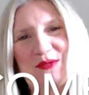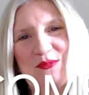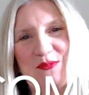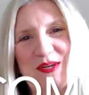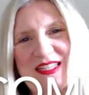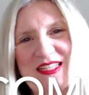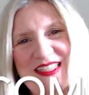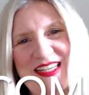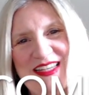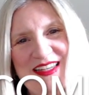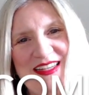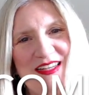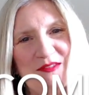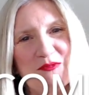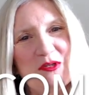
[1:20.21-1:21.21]
Whiskey
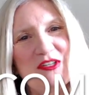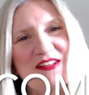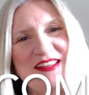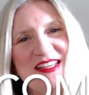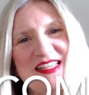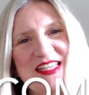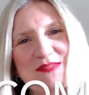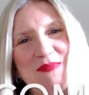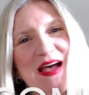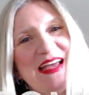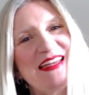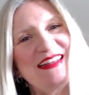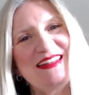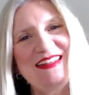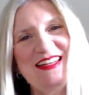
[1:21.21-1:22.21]
and Wool. This is my
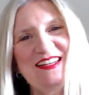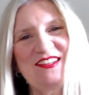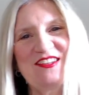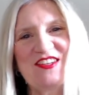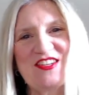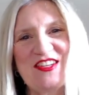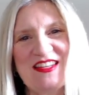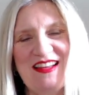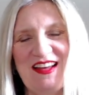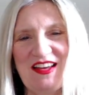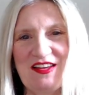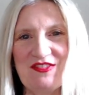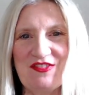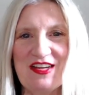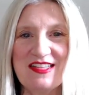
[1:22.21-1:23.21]
Knitter's
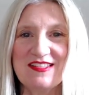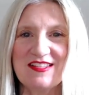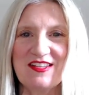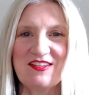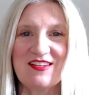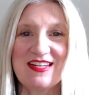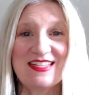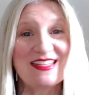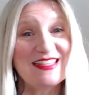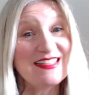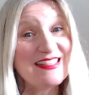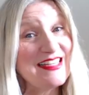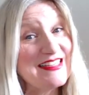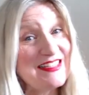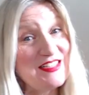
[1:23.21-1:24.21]
Life series,
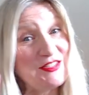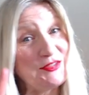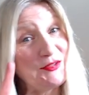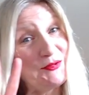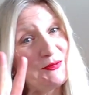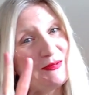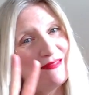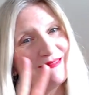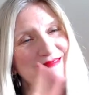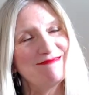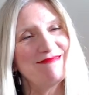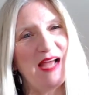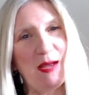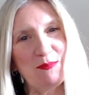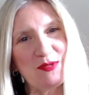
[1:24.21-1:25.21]
season two,
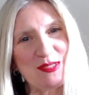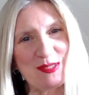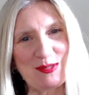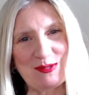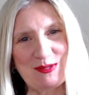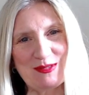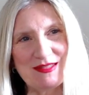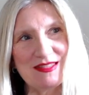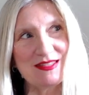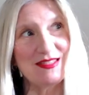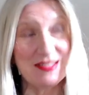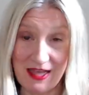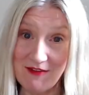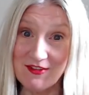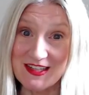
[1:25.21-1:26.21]
episode
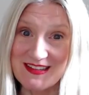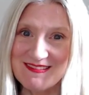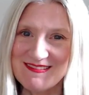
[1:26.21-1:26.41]
seven